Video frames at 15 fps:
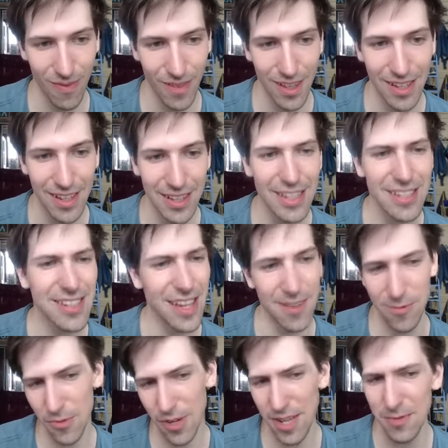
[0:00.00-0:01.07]
That said,
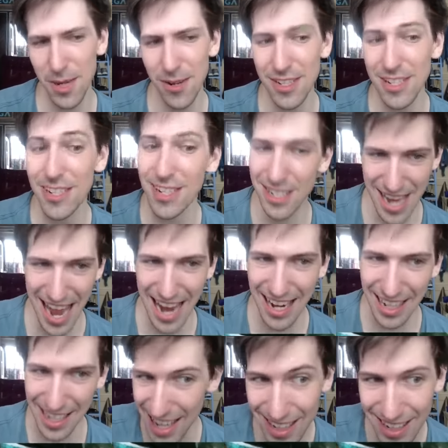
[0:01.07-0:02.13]
Wild Mode isn't
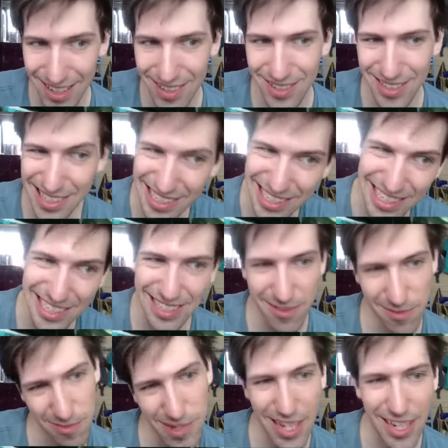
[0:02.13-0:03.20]
exactly hell,
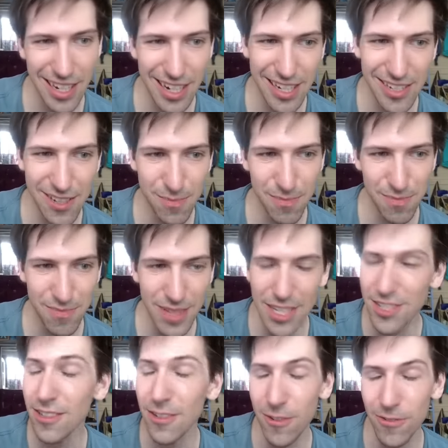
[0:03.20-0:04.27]
because it's
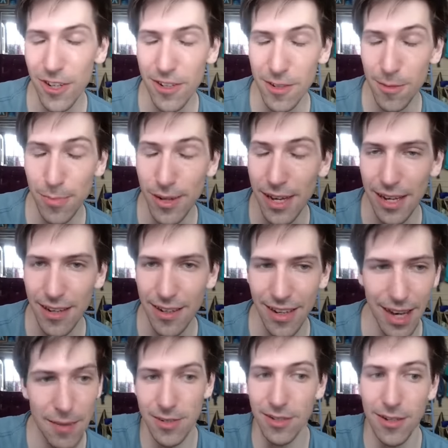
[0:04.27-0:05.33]
still fun to play.
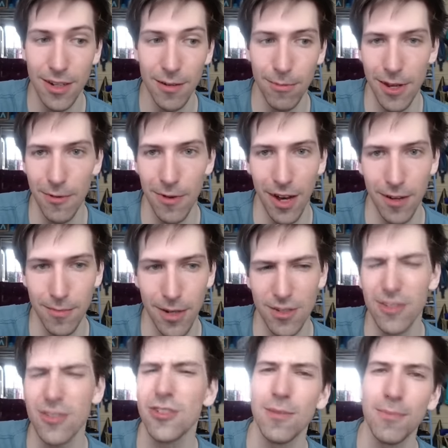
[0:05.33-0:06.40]
I'm still going to play Wild Mode. You
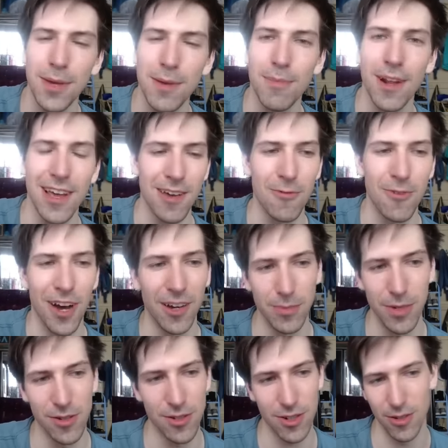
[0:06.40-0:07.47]
should be playing Wild
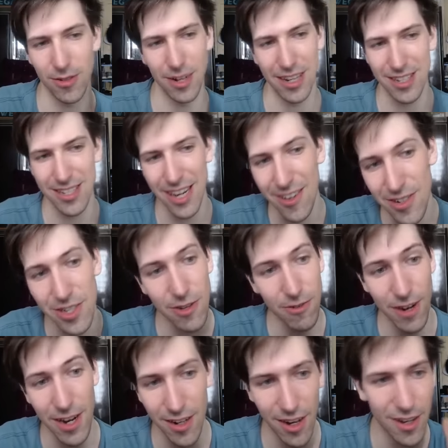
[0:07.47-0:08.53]
Mode too. Like, Standard's great
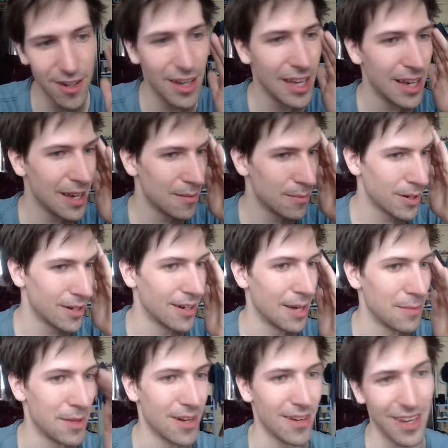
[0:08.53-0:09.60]
and all, but, I
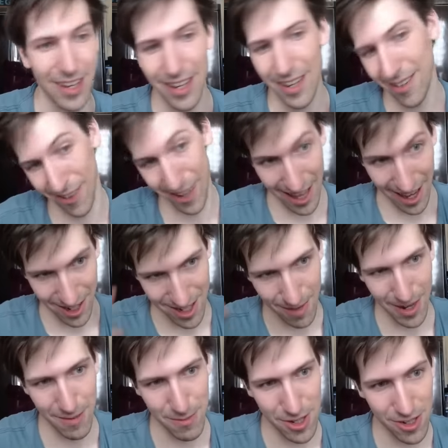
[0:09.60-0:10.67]
mean, relax.
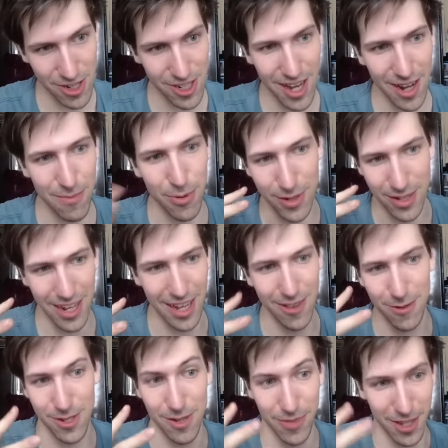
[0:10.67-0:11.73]
Sometimes you just got to put together something